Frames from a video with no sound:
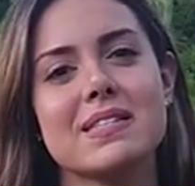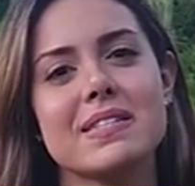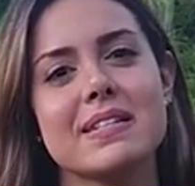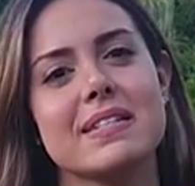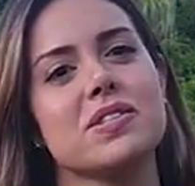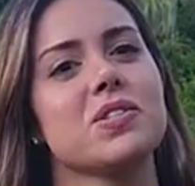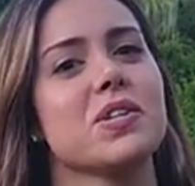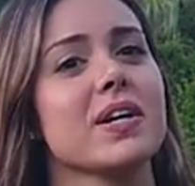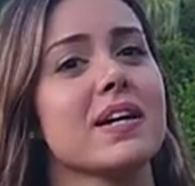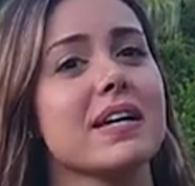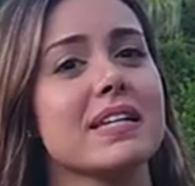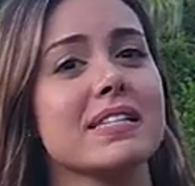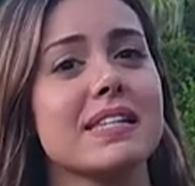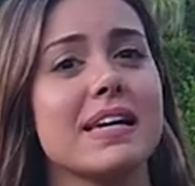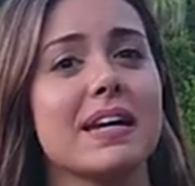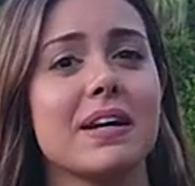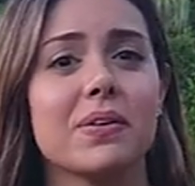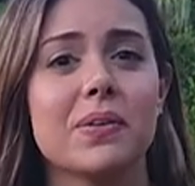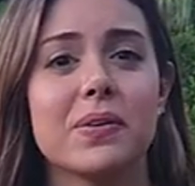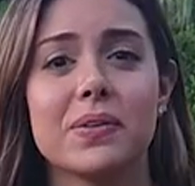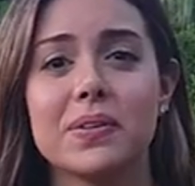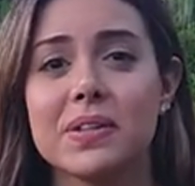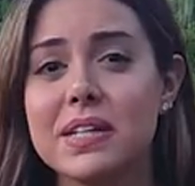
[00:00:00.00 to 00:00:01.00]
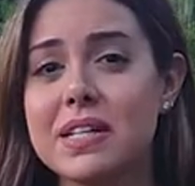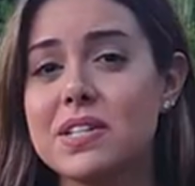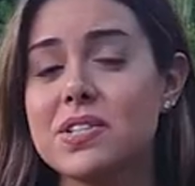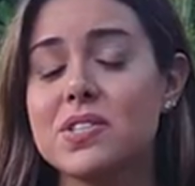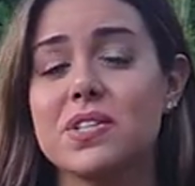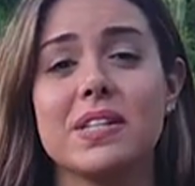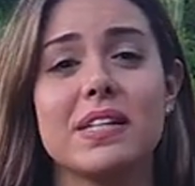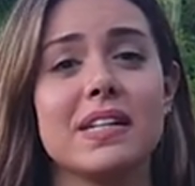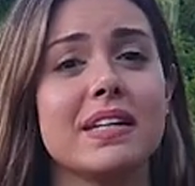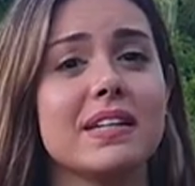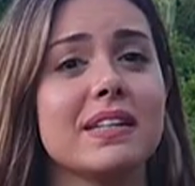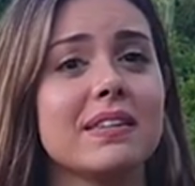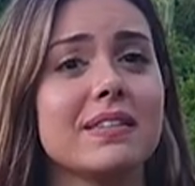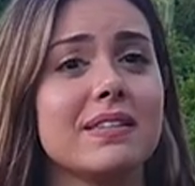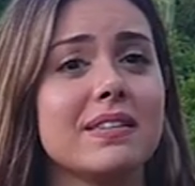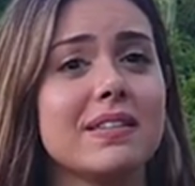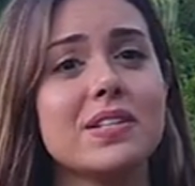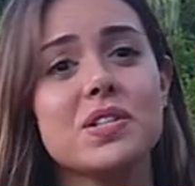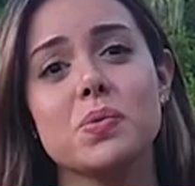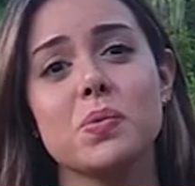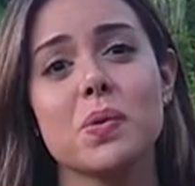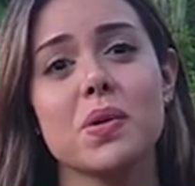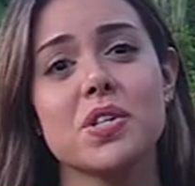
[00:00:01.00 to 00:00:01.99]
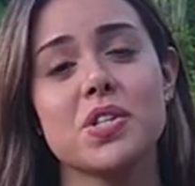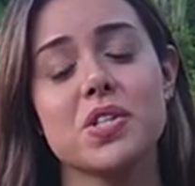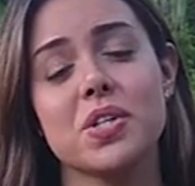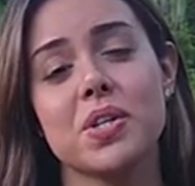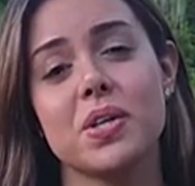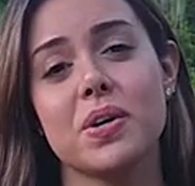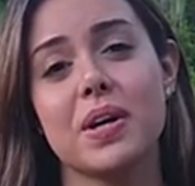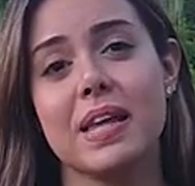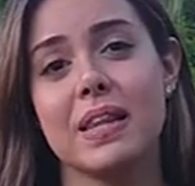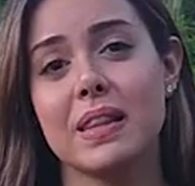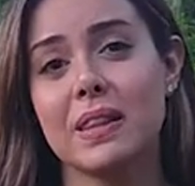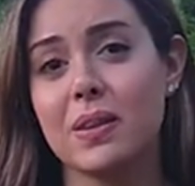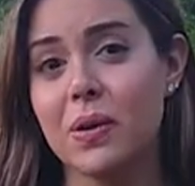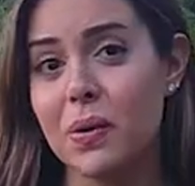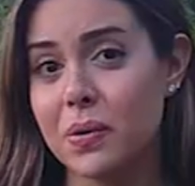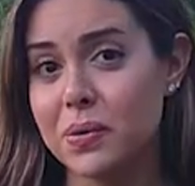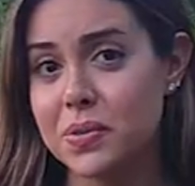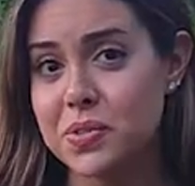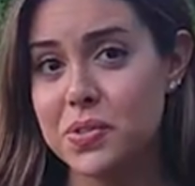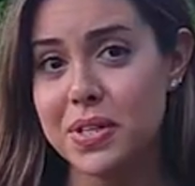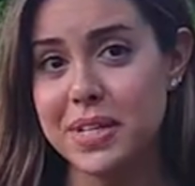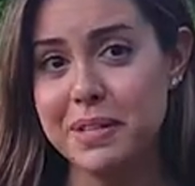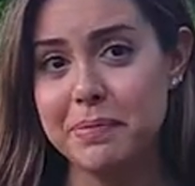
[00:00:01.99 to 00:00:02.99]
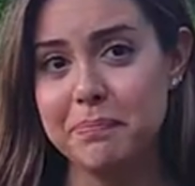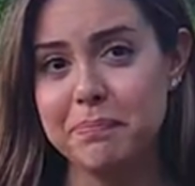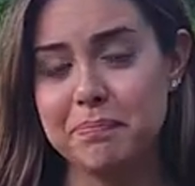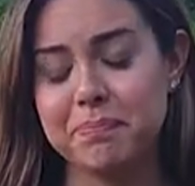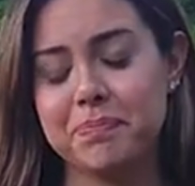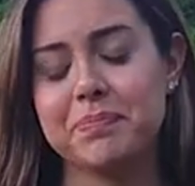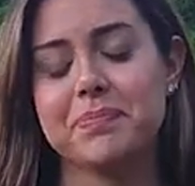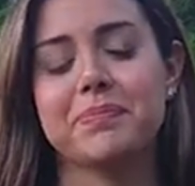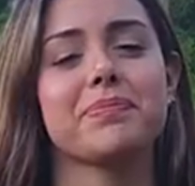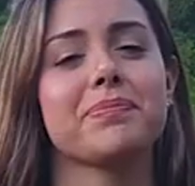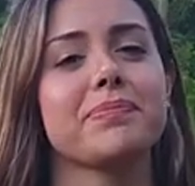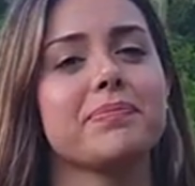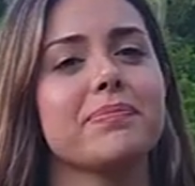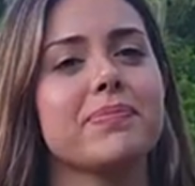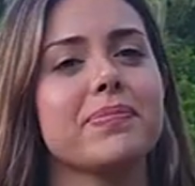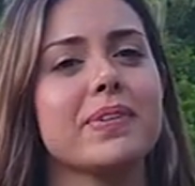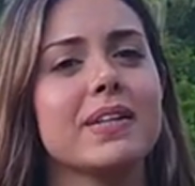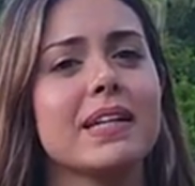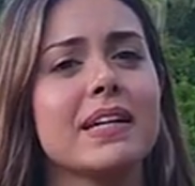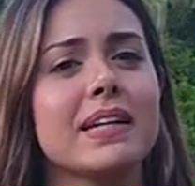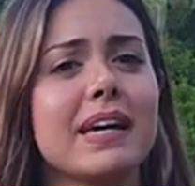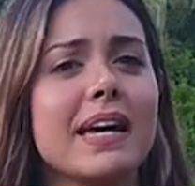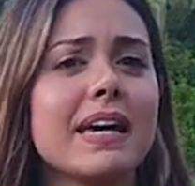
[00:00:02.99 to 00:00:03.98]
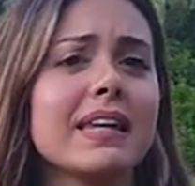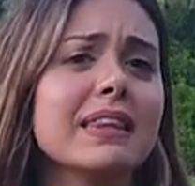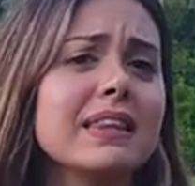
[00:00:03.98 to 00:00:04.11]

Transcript: such as air conditioning, dishwasher and laundry. At